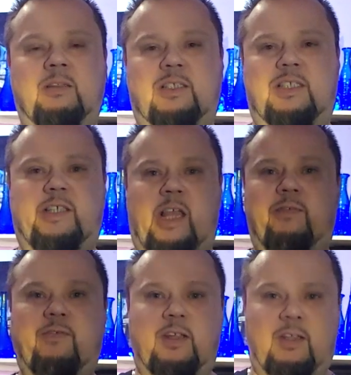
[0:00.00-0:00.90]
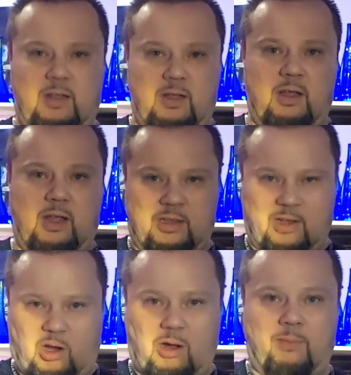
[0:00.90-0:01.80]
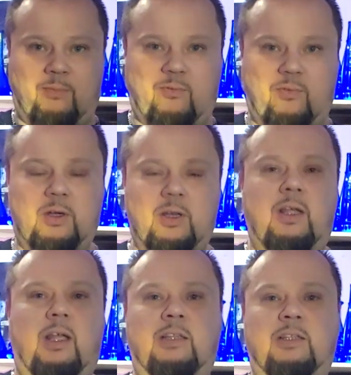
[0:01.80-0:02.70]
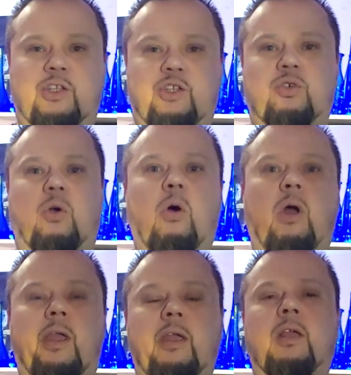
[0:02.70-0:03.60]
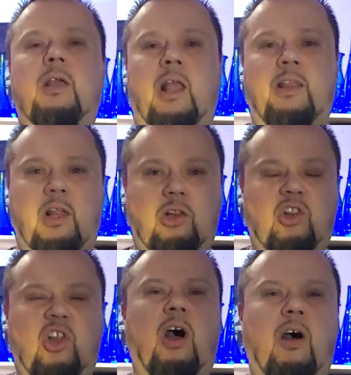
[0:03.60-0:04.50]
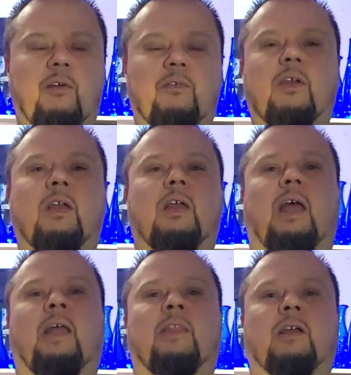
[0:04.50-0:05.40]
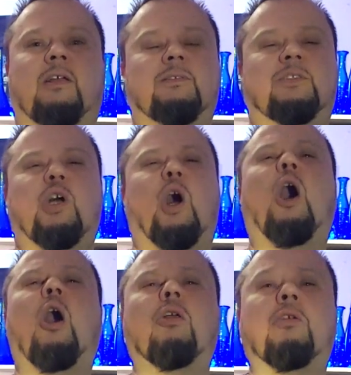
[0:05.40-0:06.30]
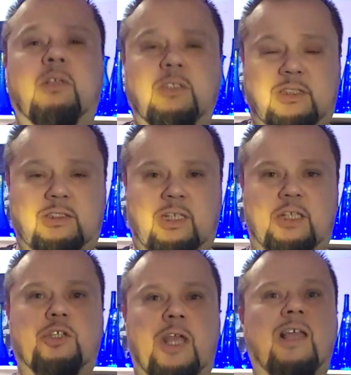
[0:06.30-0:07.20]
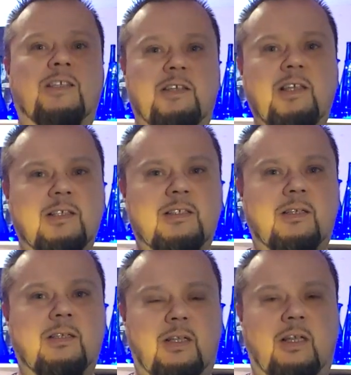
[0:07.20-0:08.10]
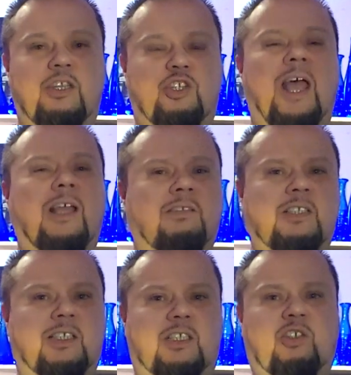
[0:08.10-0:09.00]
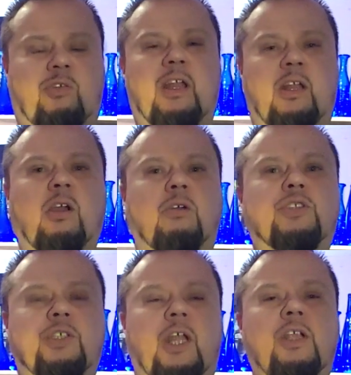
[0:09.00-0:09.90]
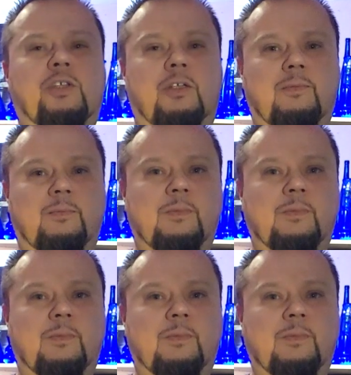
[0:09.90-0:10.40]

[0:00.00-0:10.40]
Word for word: the safety and the comfort and the joy and the love and the tolerance that jazz is. Jazz is this great negotiation.